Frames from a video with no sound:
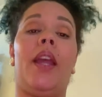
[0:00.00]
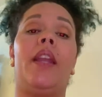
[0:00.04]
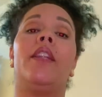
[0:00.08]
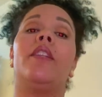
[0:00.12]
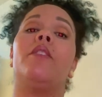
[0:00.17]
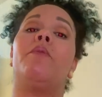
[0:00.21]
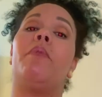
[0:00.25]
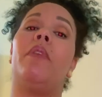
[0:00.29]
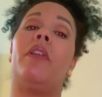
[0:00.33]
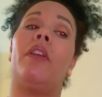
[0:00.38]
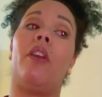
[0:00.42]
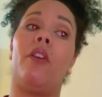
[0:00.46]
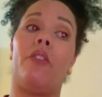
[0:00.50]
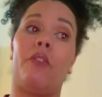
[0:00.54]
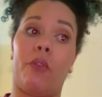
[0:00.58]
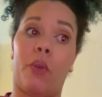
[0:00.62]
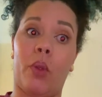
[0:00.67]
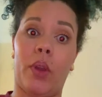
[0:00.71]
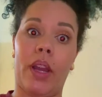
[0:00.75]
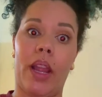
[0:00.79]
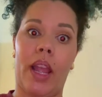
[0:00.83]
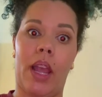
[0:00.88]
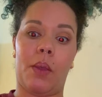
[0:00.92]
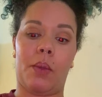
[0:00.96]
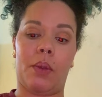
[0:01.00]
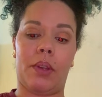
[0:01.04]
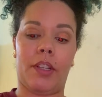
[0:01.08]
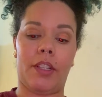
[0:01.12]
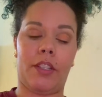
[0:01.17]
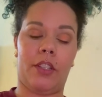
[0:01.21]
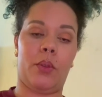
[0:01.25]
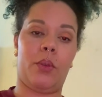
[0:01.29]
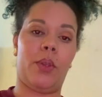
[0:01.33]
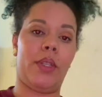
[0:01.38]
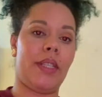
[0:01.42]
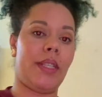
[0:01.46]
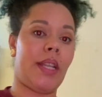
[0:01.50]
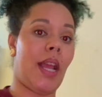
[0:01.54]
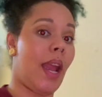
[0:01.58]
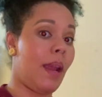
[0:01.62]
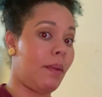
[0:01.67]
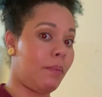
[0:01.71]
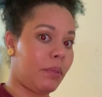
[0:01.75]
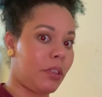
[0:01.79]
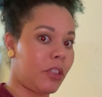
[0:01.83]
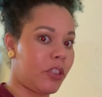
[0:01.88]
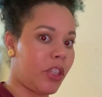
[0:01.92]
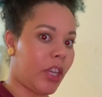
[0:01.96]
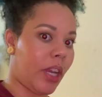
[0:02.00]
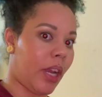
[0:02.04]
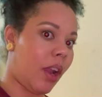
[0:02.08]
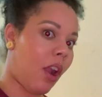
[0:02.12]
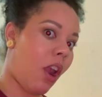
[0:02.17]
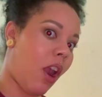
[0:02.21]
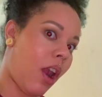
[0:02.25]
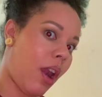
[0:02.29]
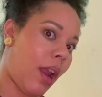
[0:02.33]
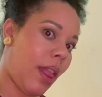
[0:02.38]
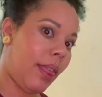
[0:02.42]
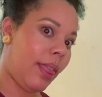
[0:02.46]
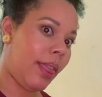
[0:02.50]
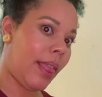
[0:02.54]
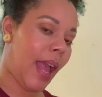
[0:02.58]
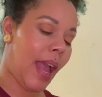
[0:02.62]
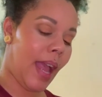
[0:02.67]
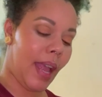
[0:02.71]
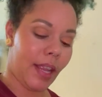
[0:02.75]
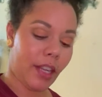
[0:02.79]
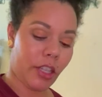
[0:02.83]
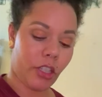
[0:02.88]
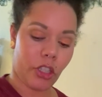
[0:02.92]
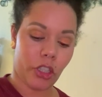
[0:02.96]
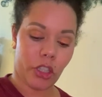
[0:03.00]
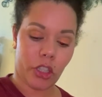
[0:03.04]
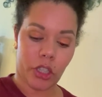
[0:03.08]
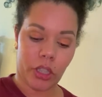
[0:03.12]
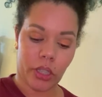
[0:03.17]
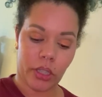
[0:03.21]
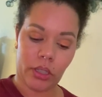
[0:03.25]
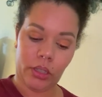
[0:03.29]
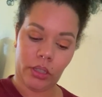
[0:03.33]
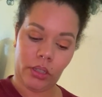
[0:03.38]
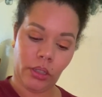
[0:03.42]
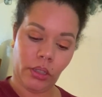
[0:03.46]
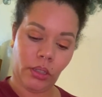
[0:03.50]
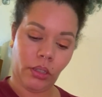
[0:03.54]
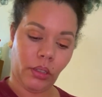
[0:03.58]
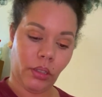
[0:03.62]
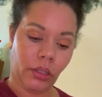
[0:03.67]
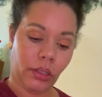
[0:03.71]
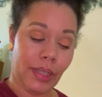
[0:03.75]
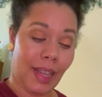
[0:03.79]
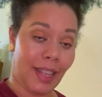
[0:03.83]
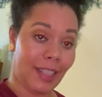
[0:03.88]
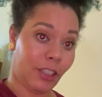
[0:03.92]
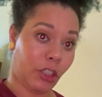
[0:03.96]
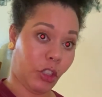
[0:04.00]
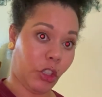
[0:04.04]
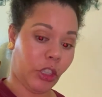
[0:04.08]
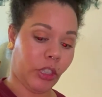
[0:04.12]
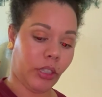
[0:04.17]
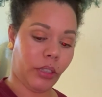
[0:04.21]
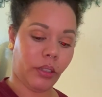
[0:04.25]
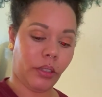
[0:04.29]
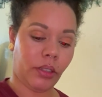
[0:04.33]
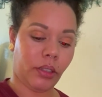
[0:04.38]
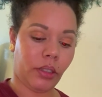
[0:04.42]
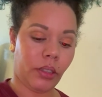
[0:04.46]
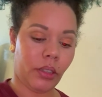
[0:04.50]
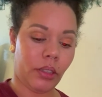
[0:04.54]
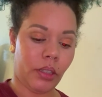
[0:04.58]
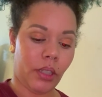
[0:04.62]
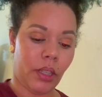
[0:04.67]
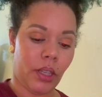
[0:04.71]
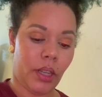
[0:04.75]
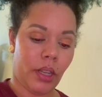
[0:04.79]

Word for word: It has been four hours, so it's time to check our lash, lashes.